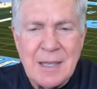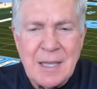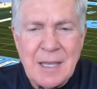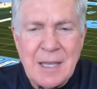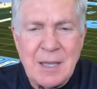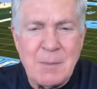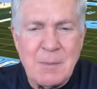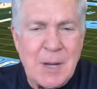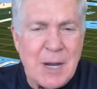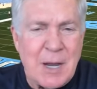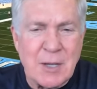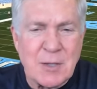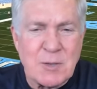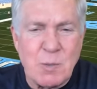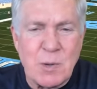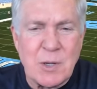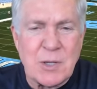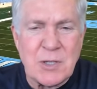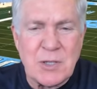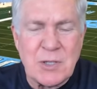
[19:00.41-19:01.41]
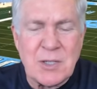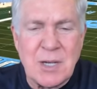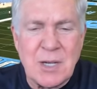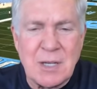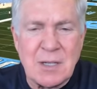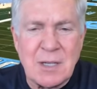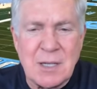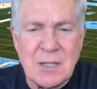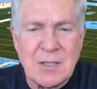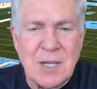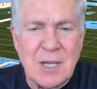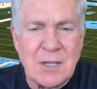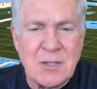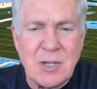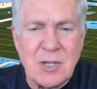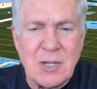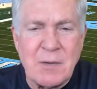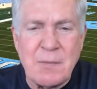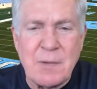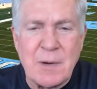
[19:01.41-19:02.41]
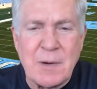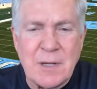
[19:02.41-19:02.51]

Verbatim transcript: uh, because we're just at, at such a different